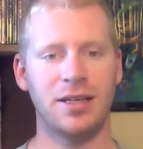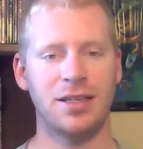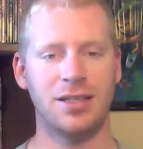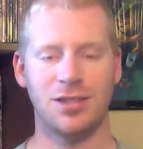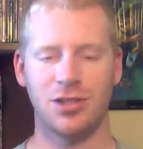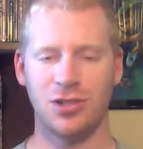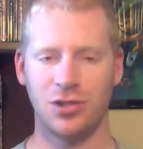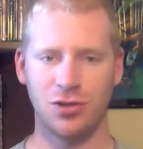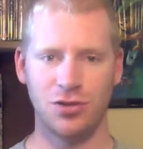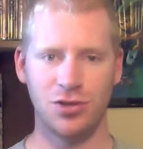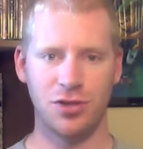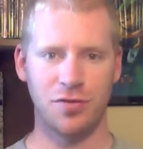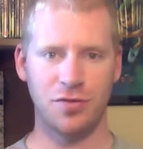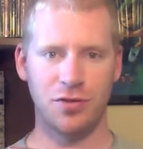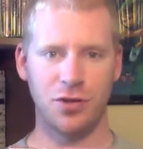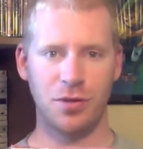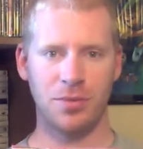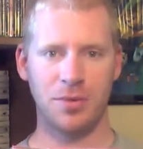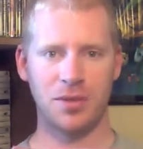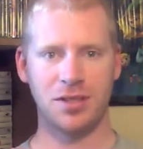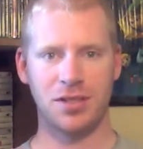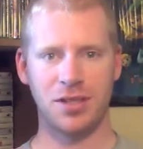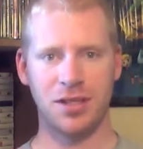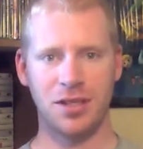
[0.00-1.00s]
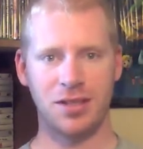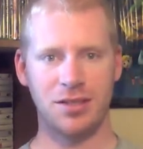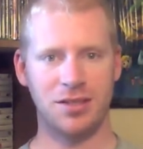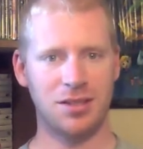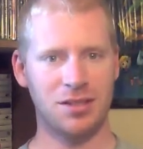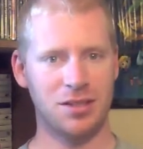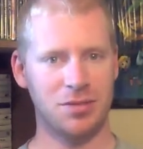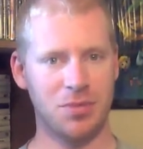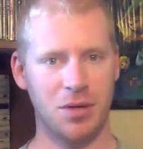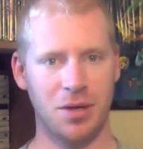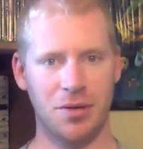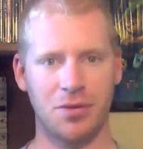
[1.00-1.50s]
Excuse if you hear my son,
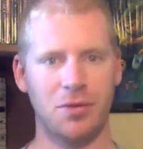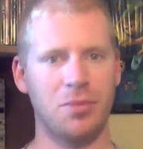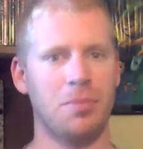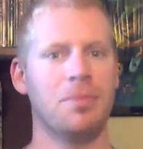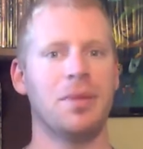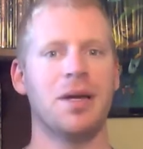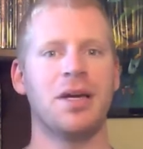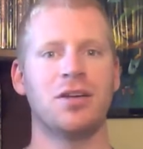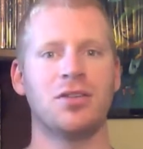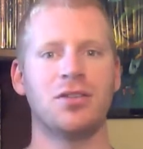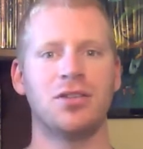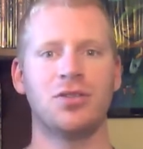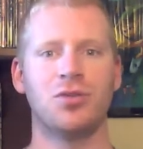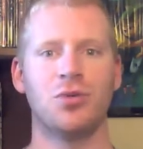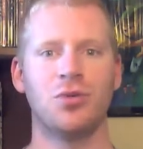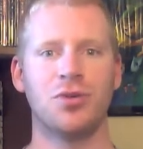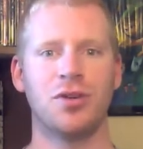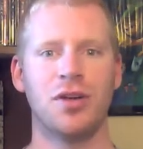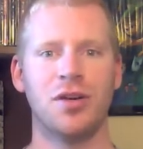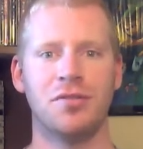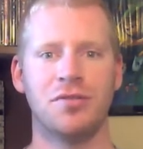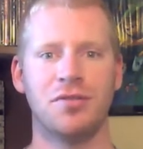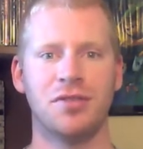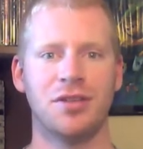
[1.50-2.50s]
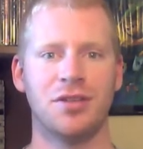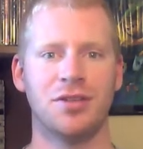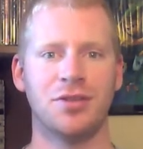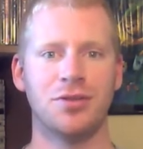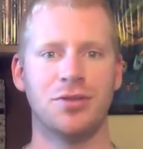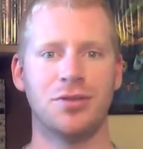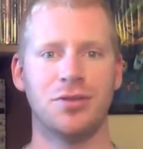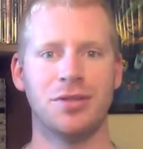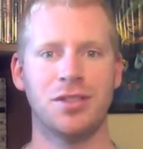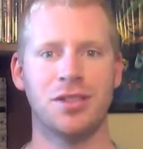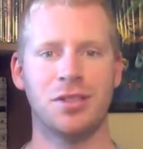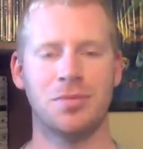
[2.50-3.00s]
he's probably going to bang on the door and everything
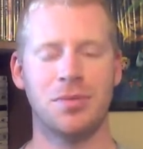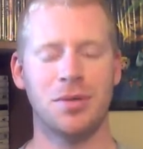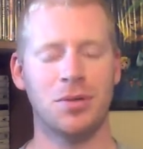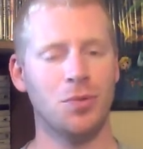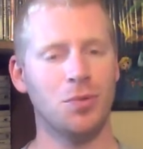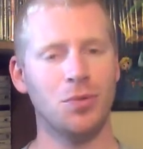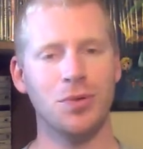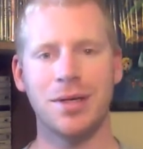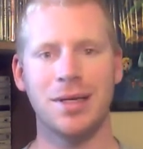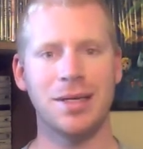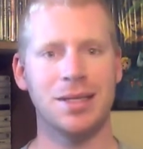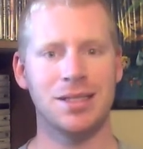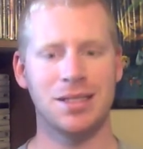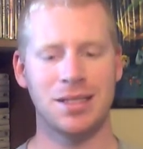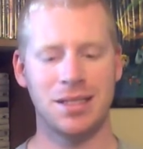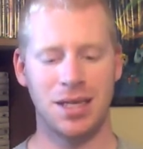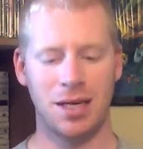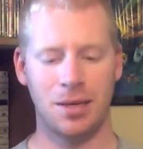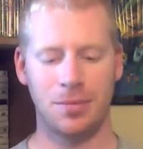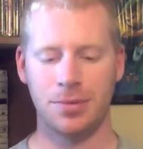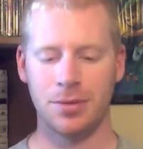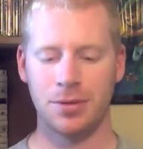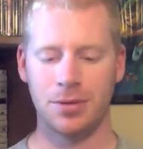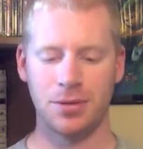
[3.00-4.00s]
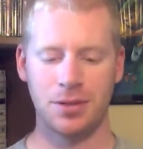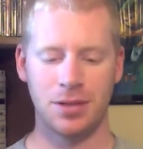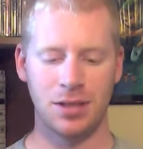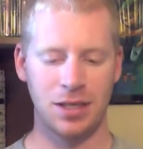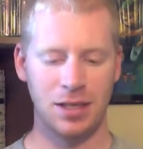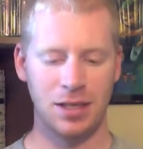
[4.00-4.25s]
during this, but we ain't stopping.